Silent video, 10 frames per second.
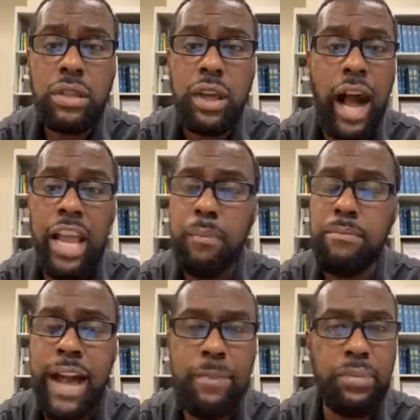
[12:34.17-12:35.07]
I am
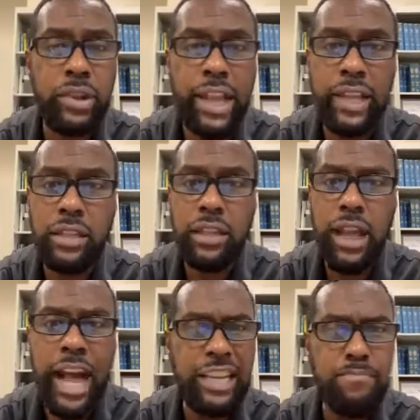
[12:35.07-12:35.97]
not playing.
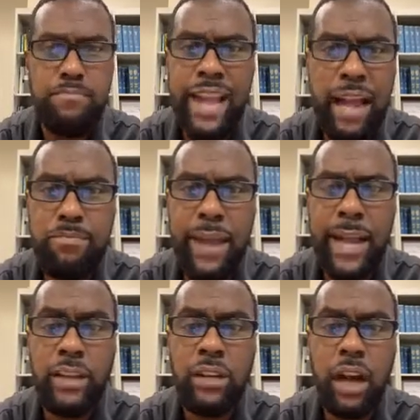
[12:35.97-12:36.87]
I am not
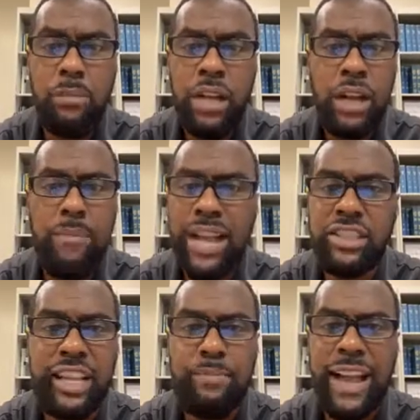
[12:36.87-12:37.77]
backing up. I'm not
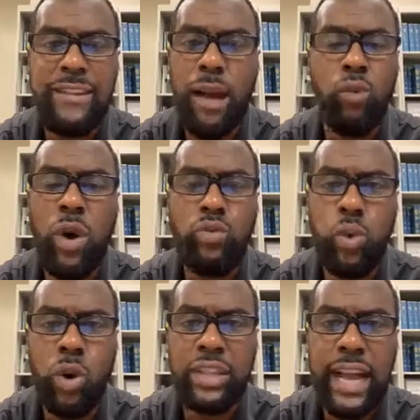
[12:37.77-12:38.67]
taking back not one
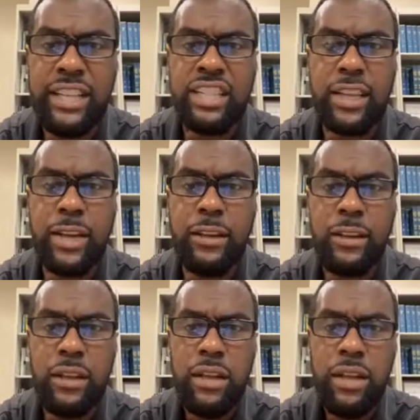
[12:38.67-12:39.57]
word that I said.
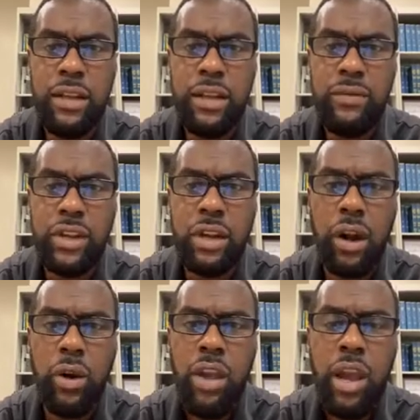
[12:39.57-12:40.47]
And
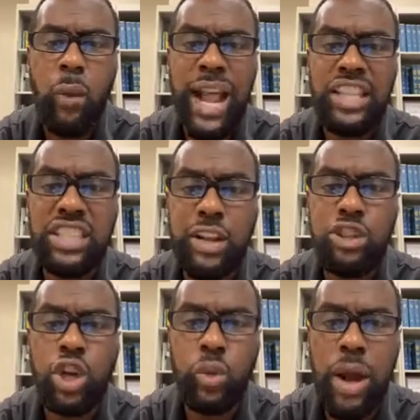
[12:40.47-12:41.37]
when I say there's
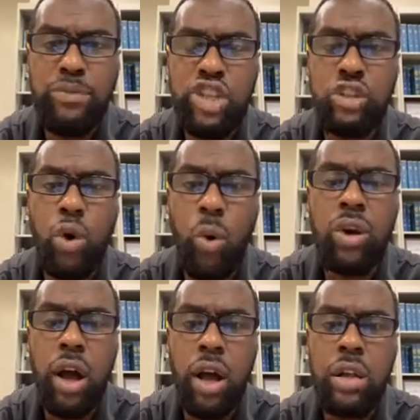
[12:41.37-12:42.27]
corruption going
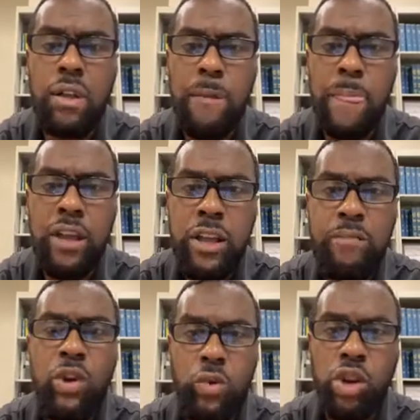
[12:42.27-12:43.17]
on,
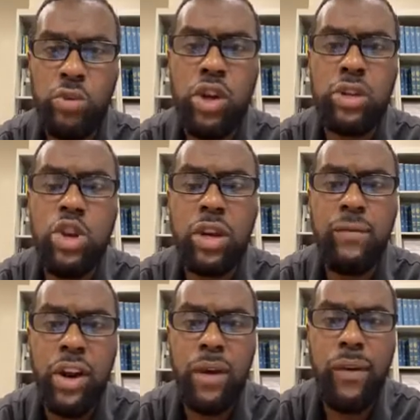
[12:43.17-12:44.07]
you're gonna
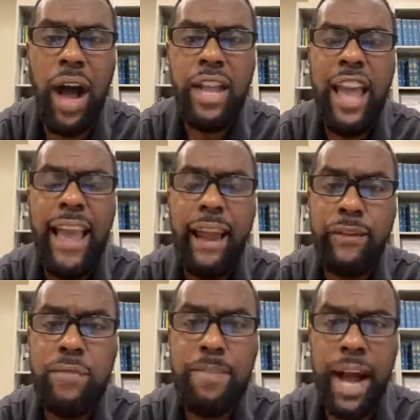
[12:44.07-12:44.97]
verify
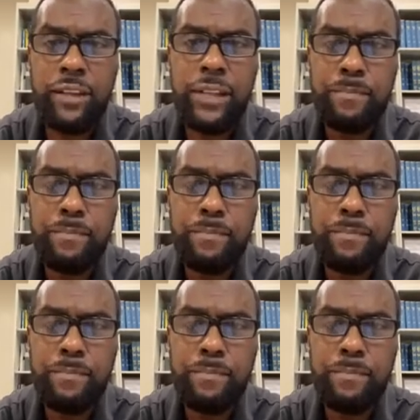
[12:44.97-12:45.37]
every ballot